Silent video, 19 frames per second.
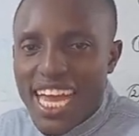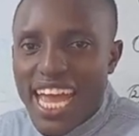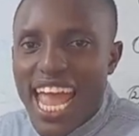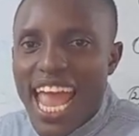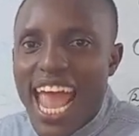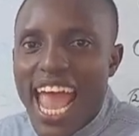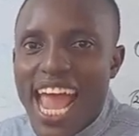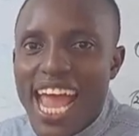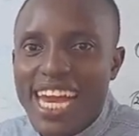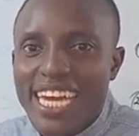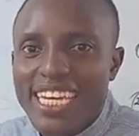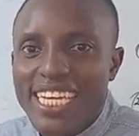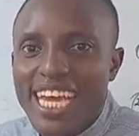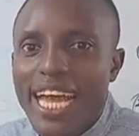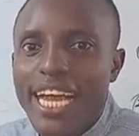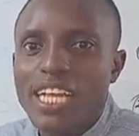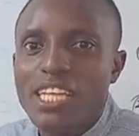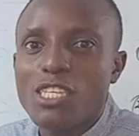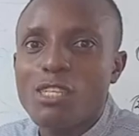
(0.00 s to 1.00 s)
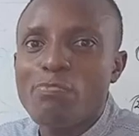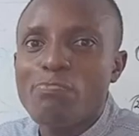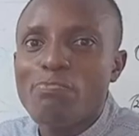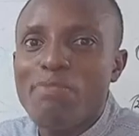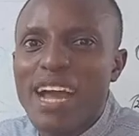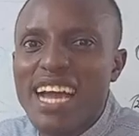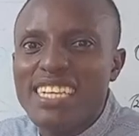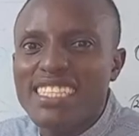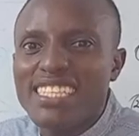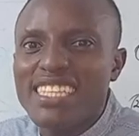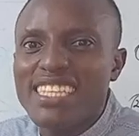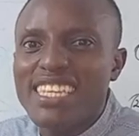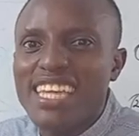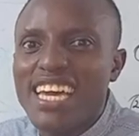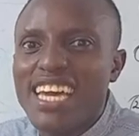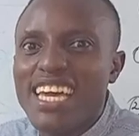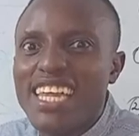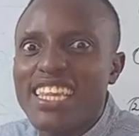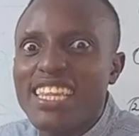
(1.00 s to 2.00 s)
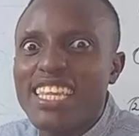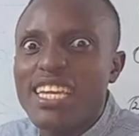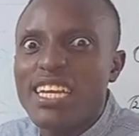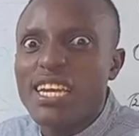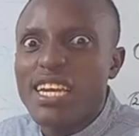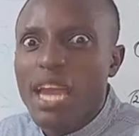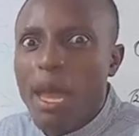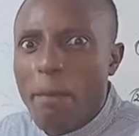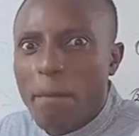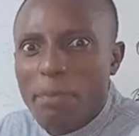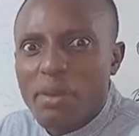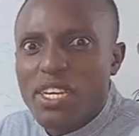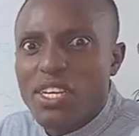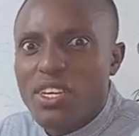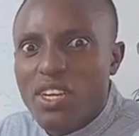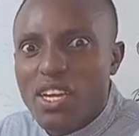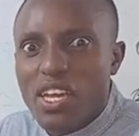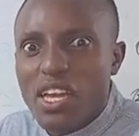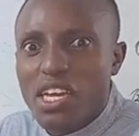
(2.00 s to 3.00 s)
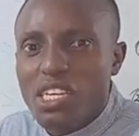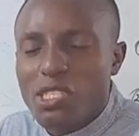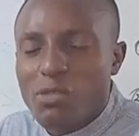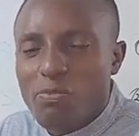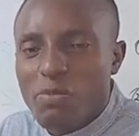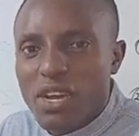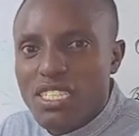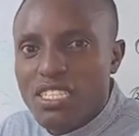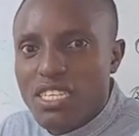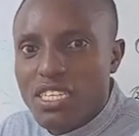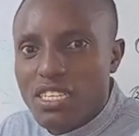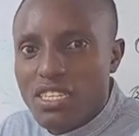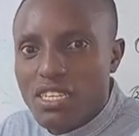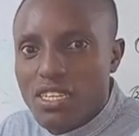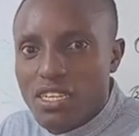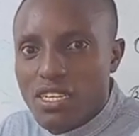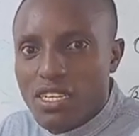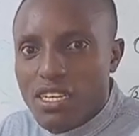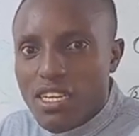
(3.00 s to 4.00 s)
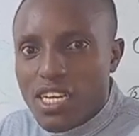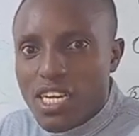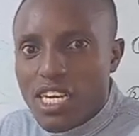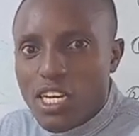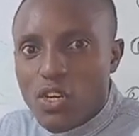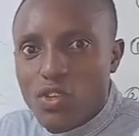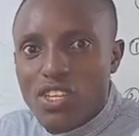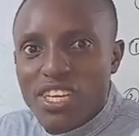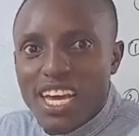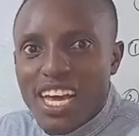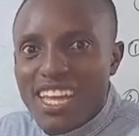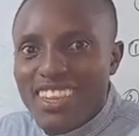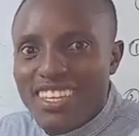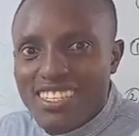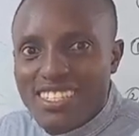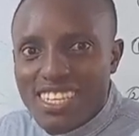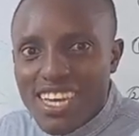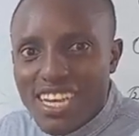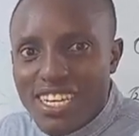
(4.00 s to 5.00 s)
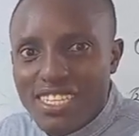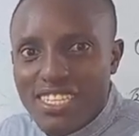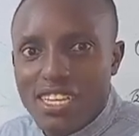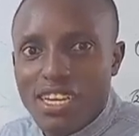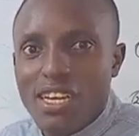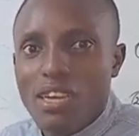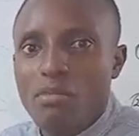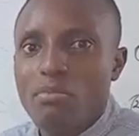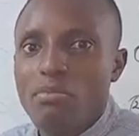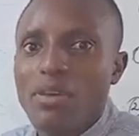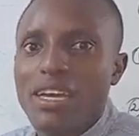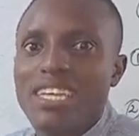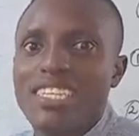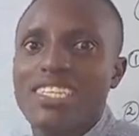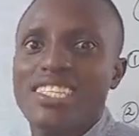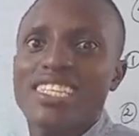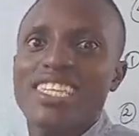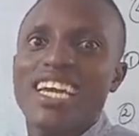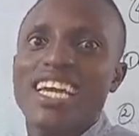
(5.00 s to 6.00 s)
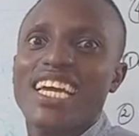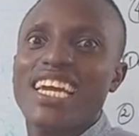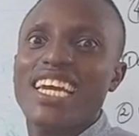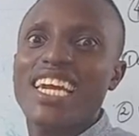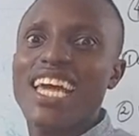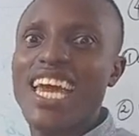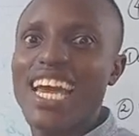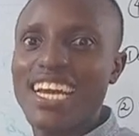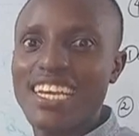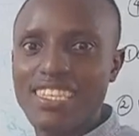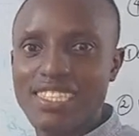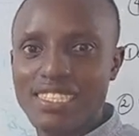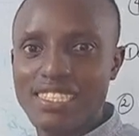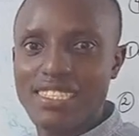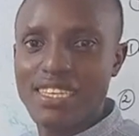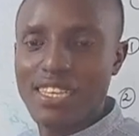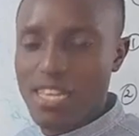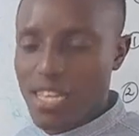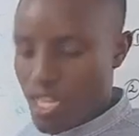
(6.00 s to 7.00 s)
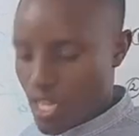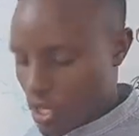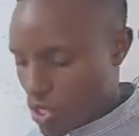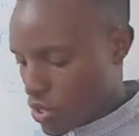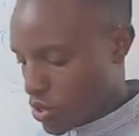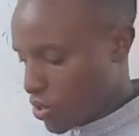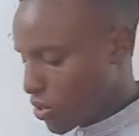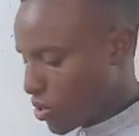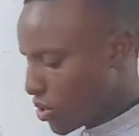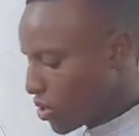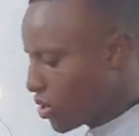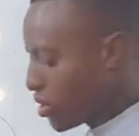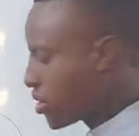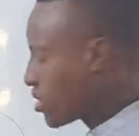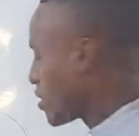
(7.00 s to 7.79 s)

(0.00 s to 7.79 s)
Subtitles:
and expansion, the rapid expansion on the other side makes the cracks. So